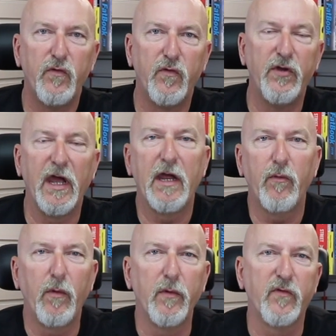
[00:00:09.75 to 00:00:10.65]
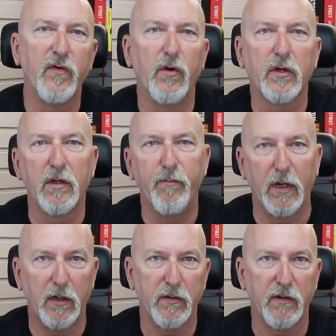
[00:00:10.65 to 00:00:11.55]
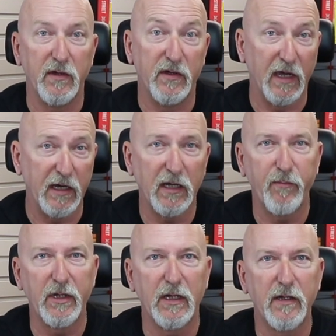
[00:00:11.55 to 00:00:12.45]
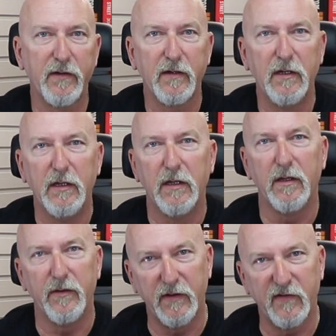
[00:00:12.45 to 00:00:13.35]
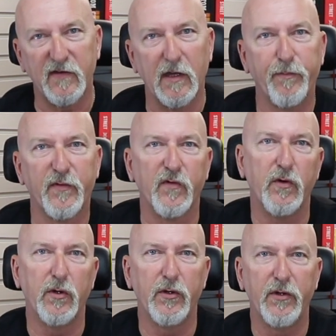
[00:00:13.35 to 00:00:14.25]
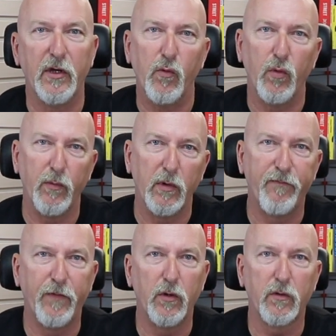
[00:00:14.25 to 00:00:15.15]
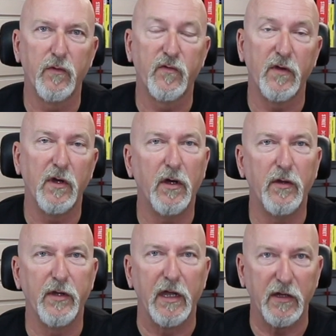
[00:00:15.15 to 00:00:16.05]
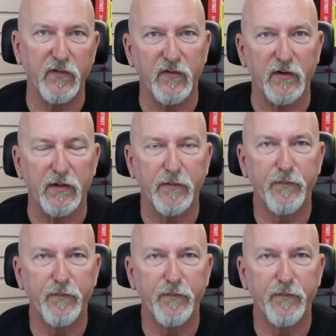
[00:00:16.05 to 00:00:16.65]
Today we will talk about the Dyna Build. In this episode we will focus on the engine.